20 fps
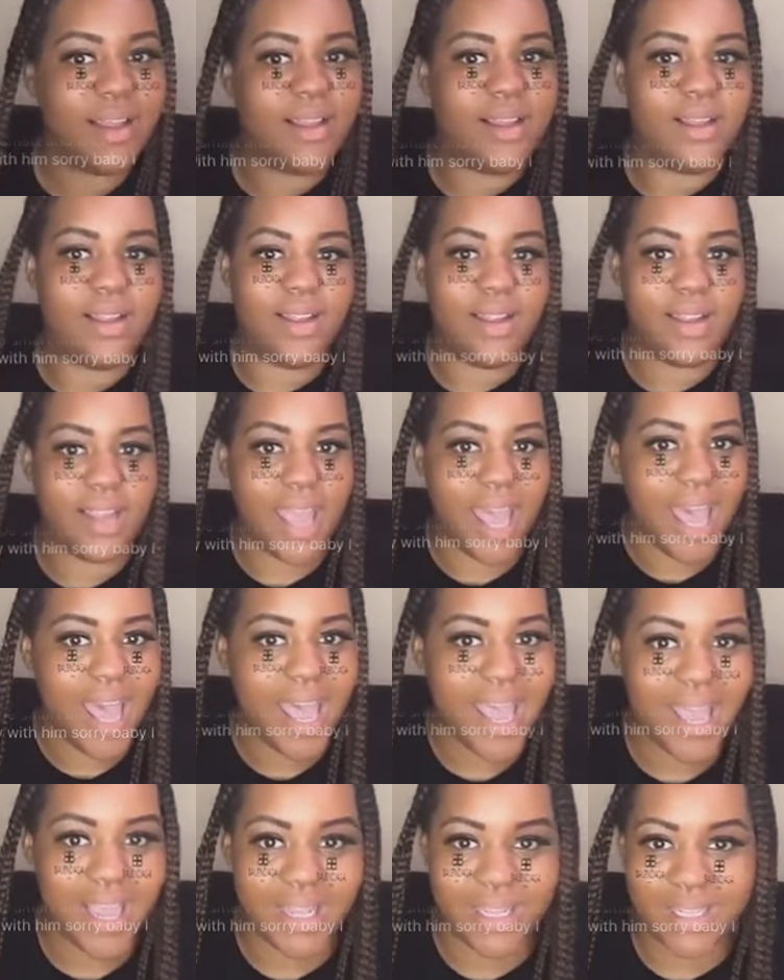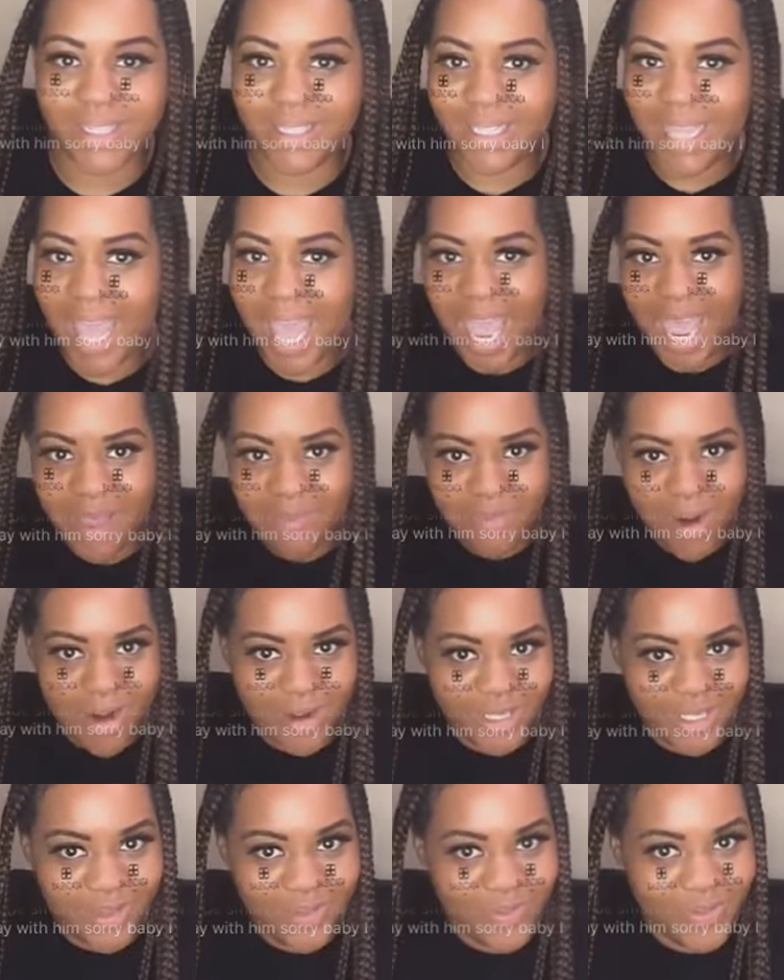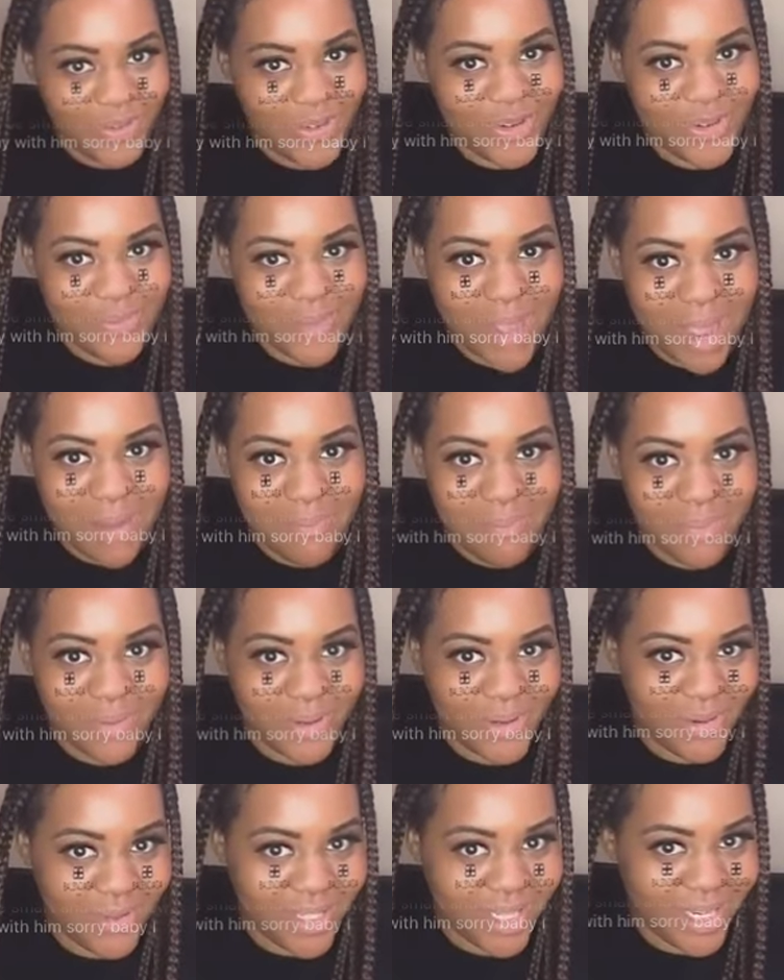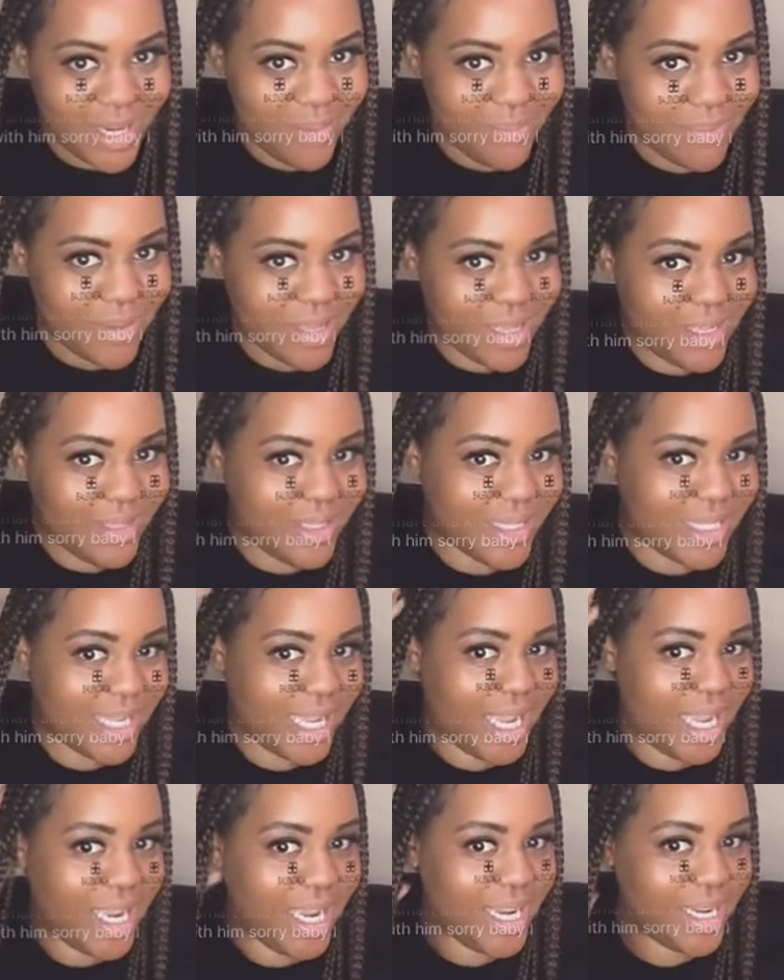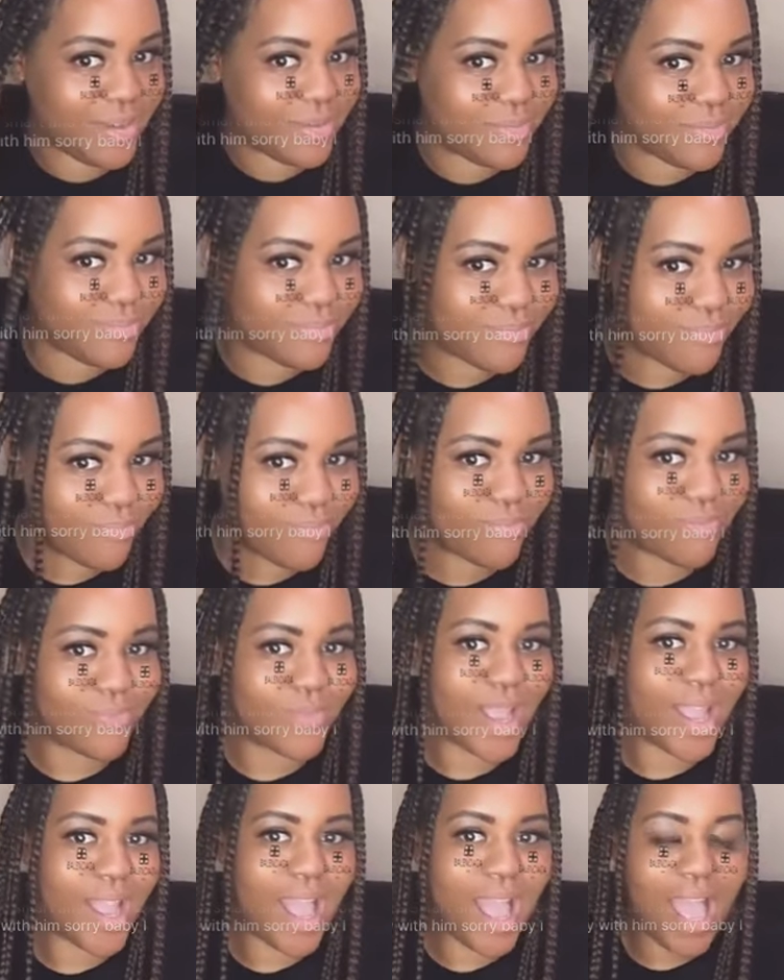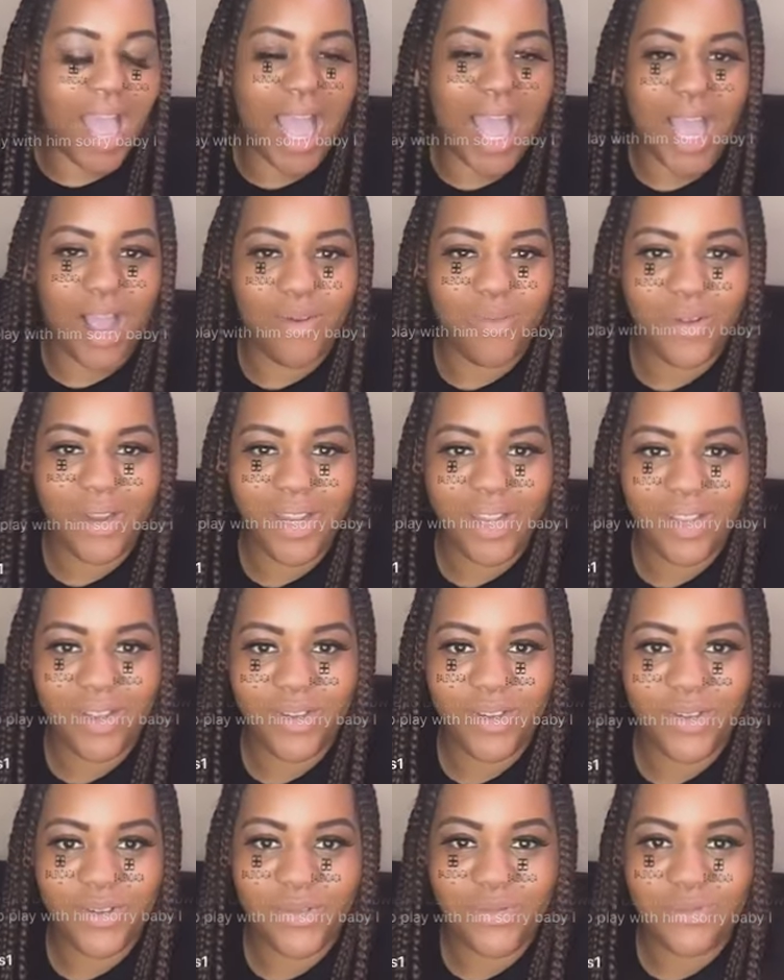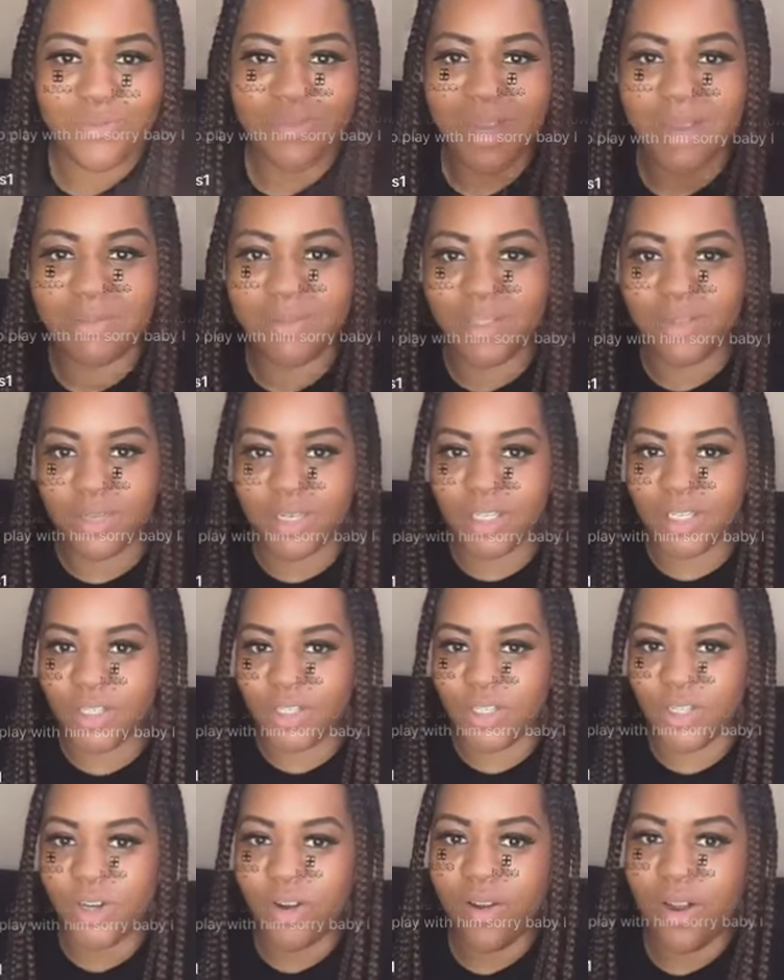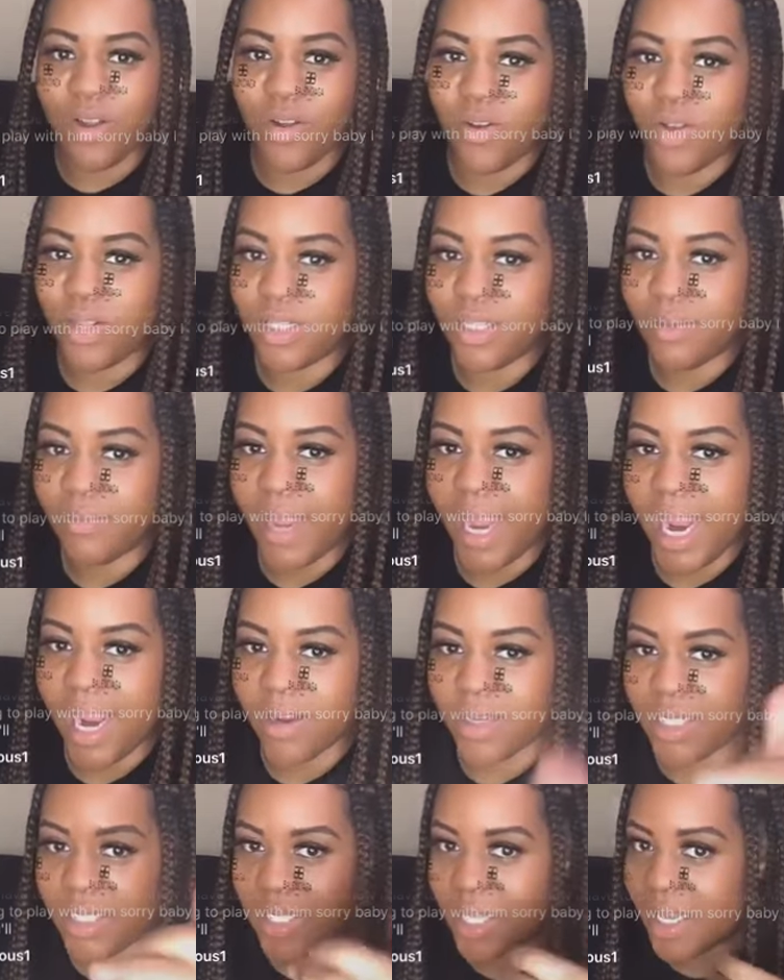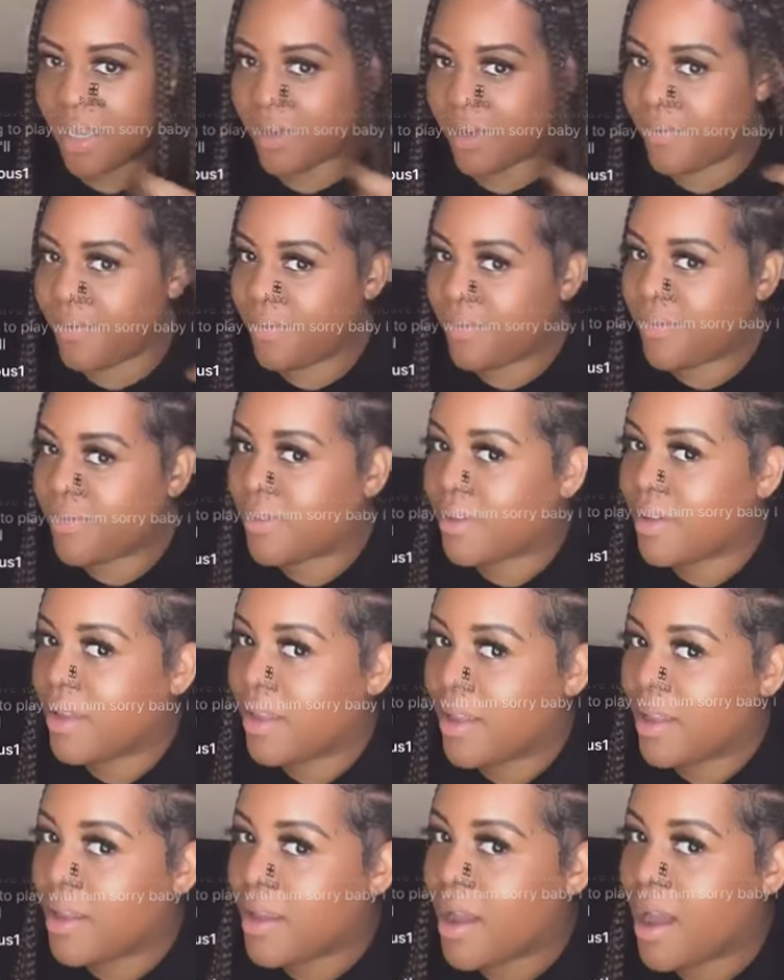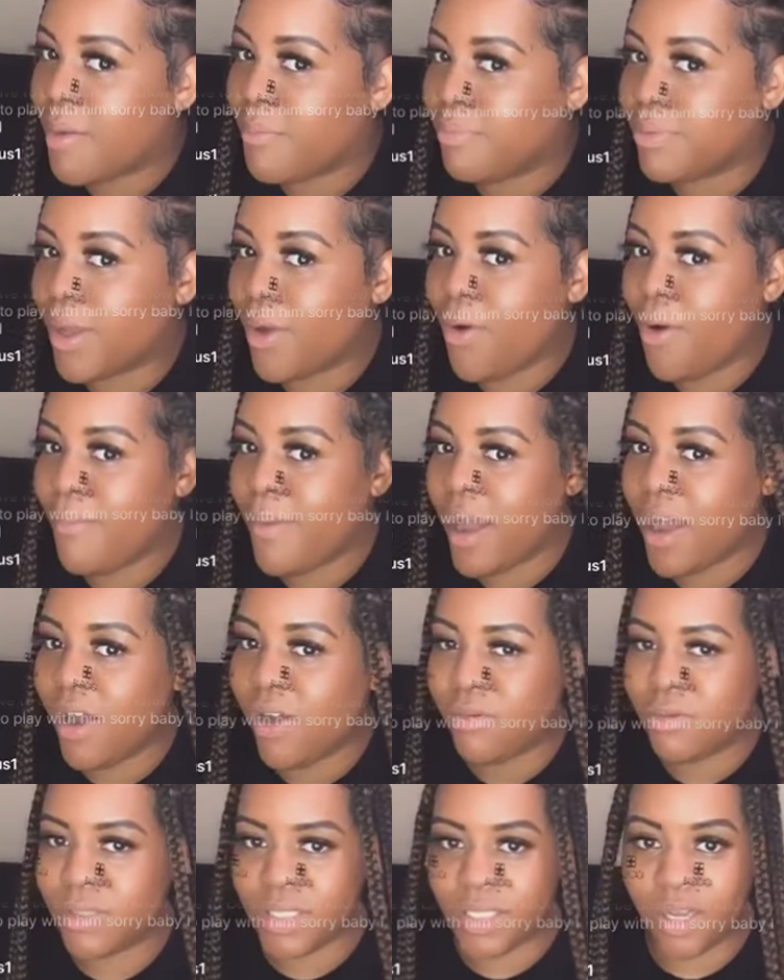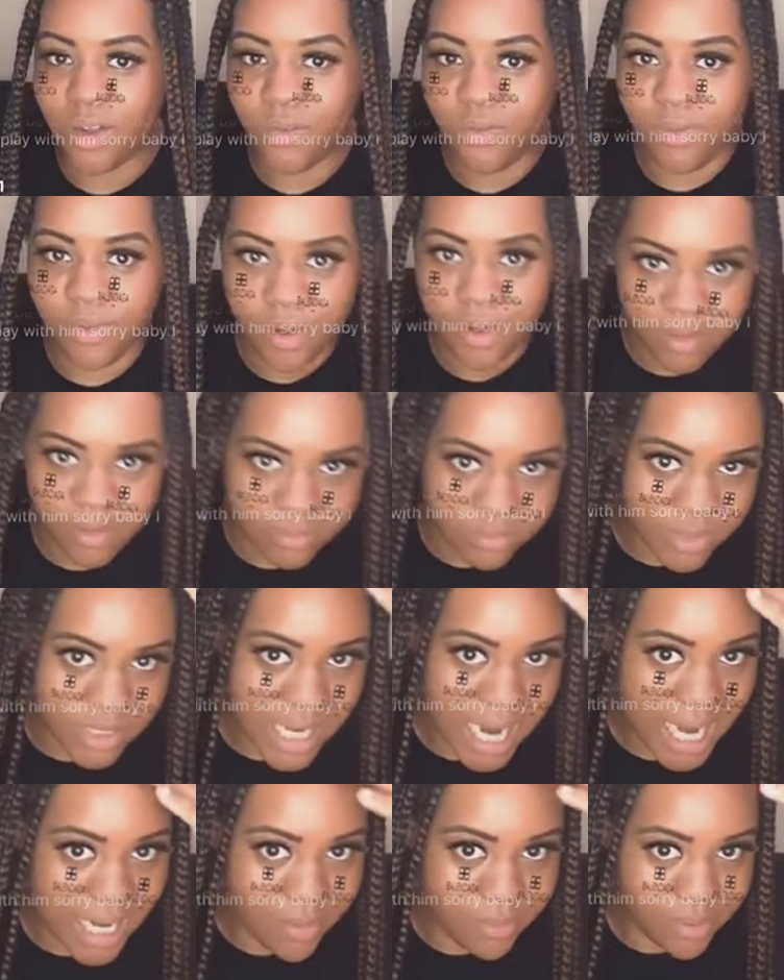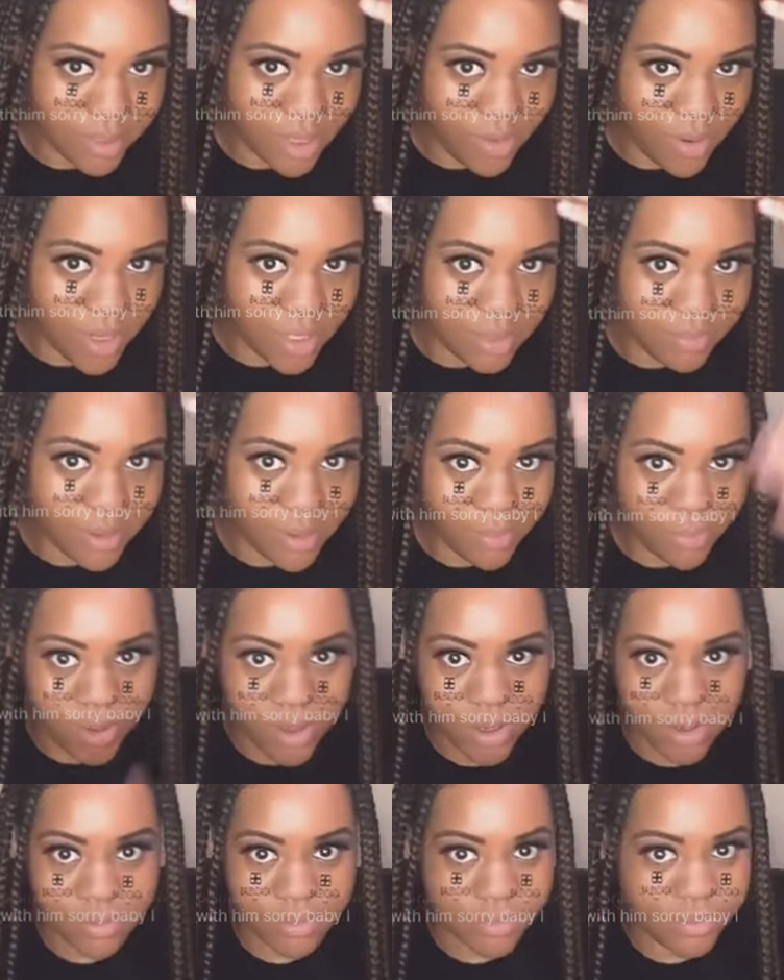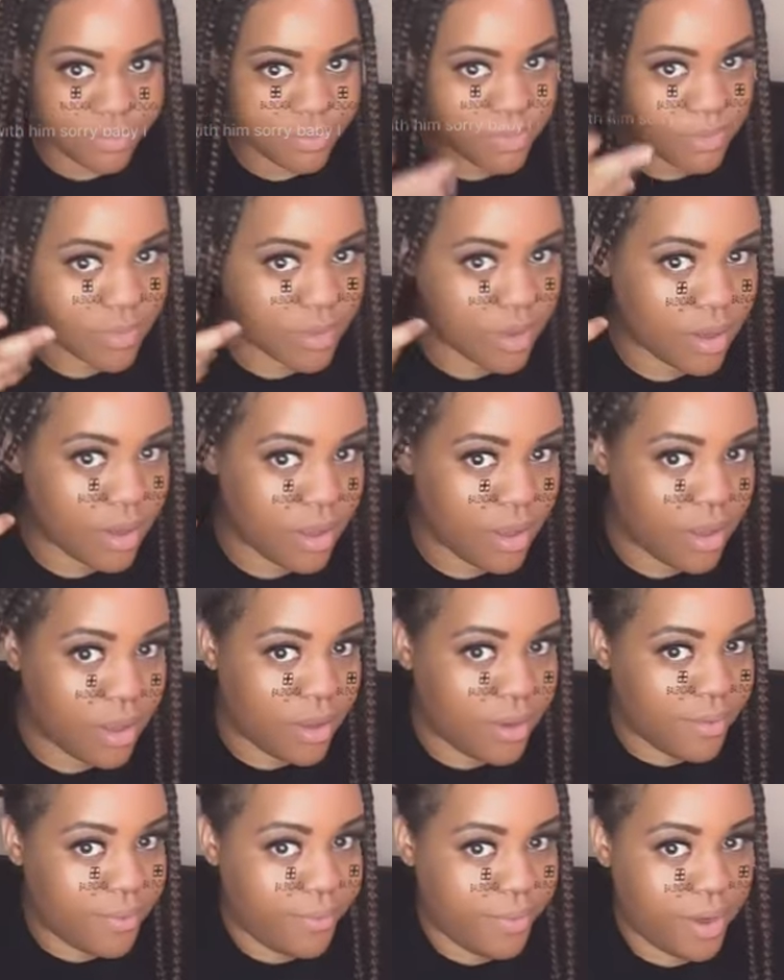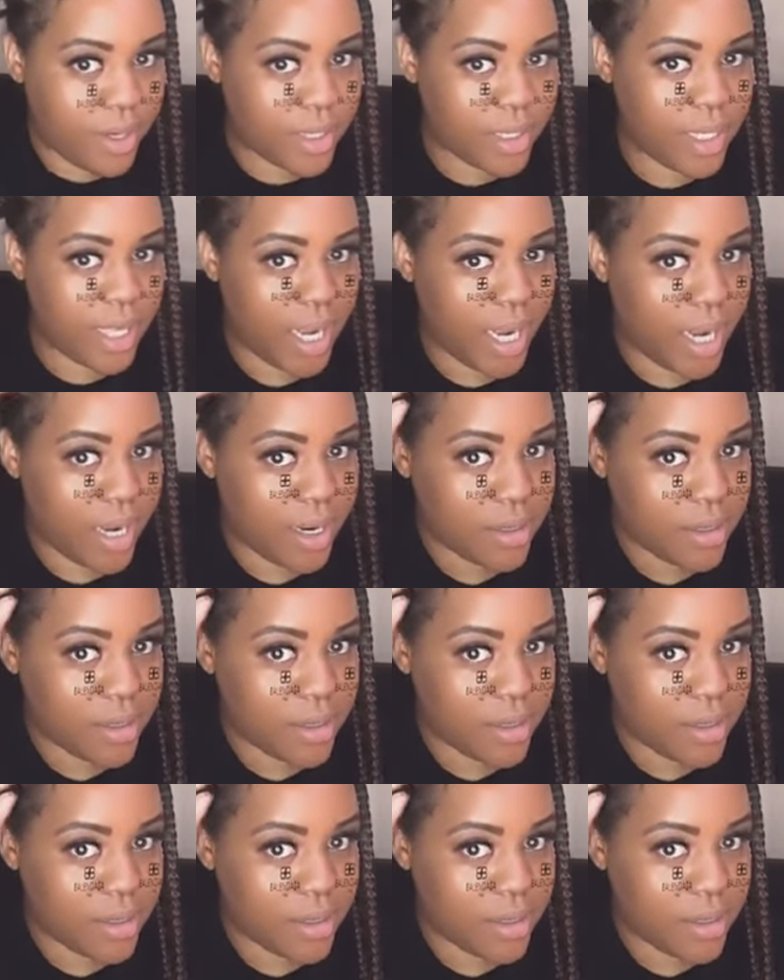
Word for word: Yes. Hey, Merciful, my boo's in the building. How are you? I'm doing a tutorial on some hair stuff. I'm blowing my own self up. I'm tired of blowing other people up. Fuck that.